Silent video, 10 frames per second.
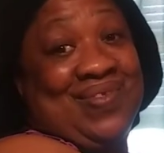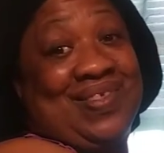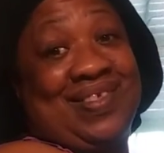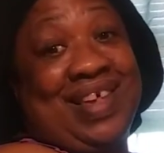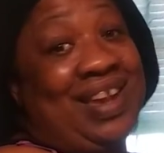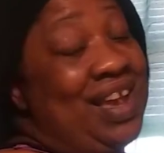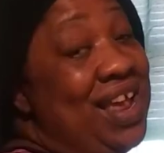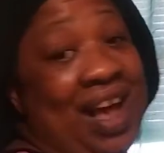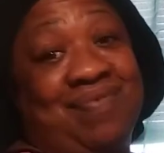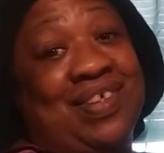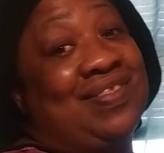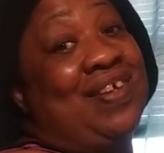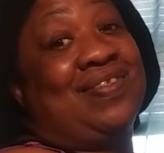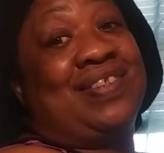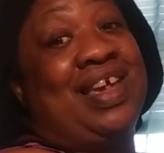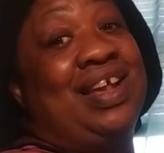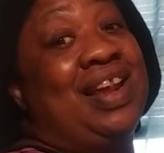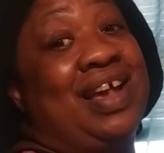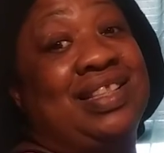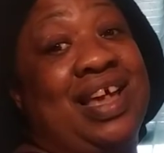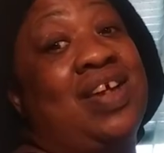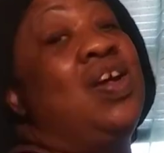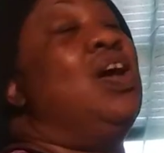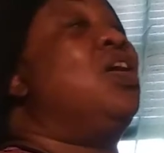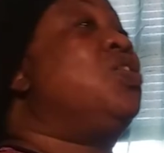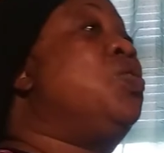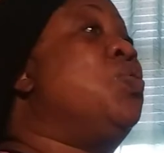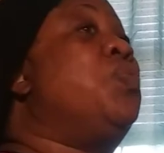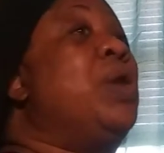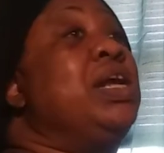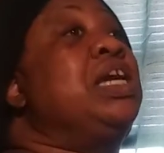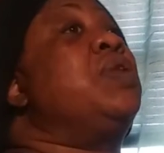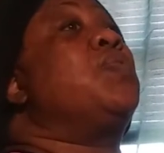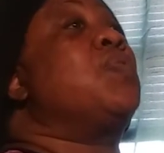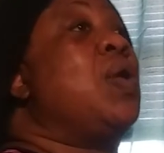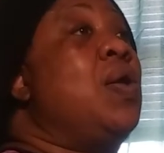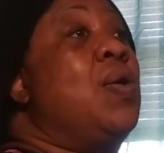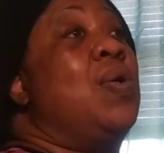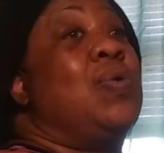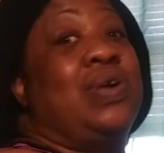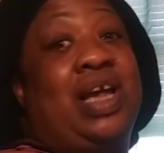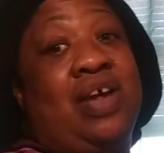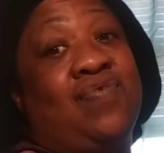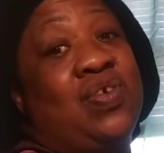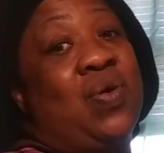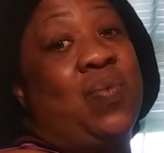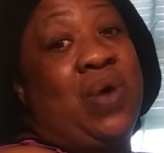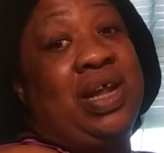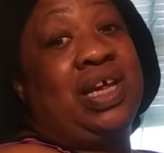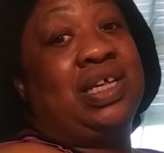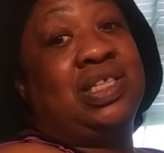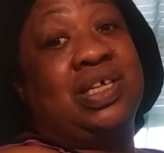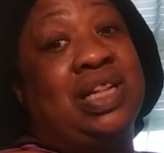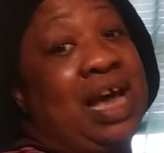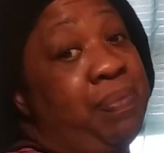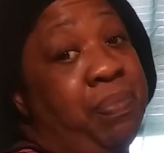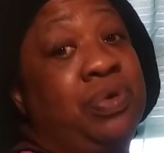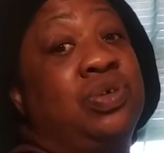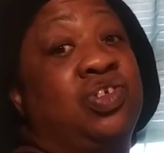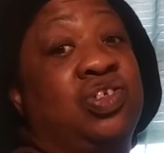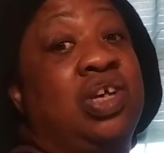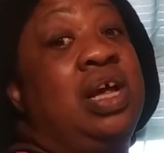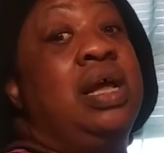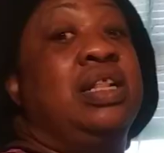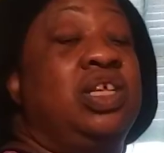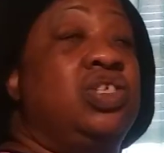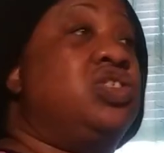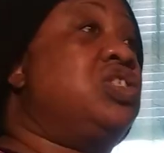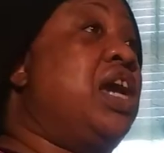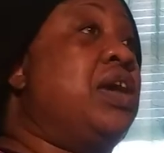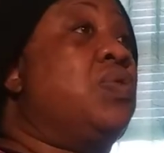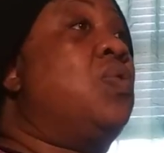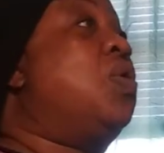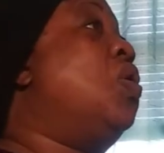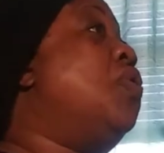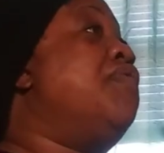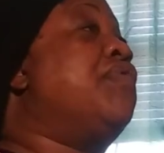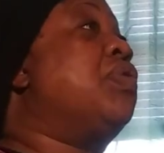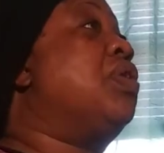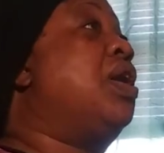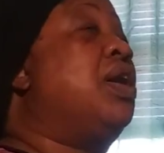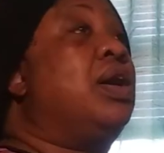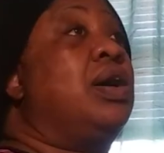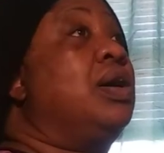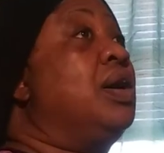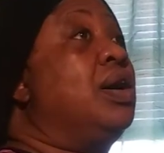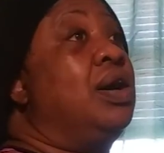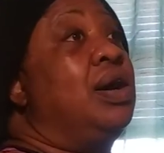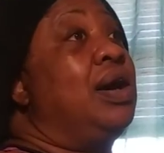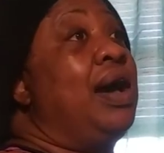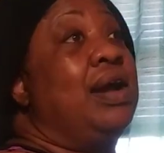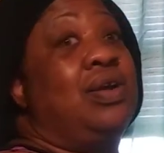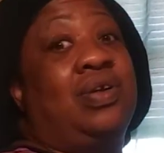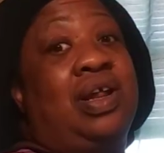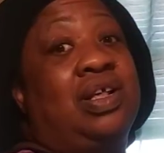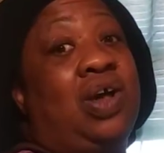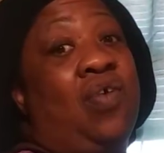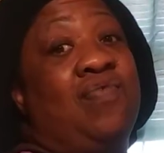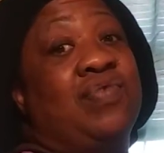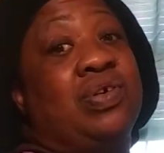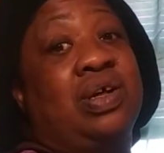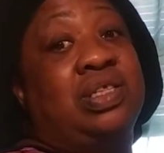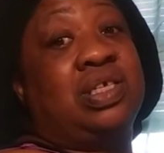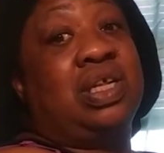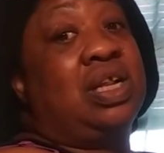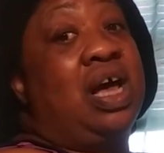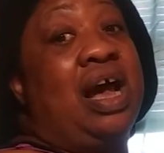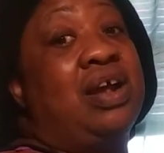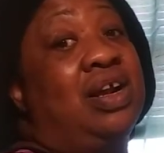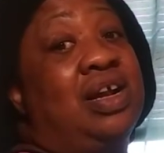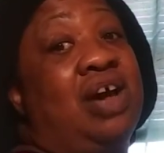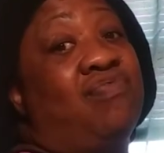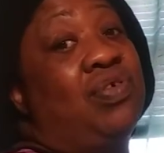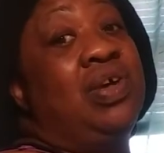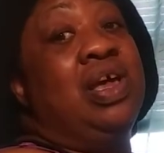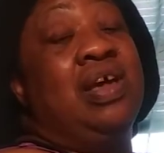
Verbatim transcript: Say that. I'm just going to say it like that. You're waiting wrong if you're waiting until I push this channel over a, a, a higher over to a higher level.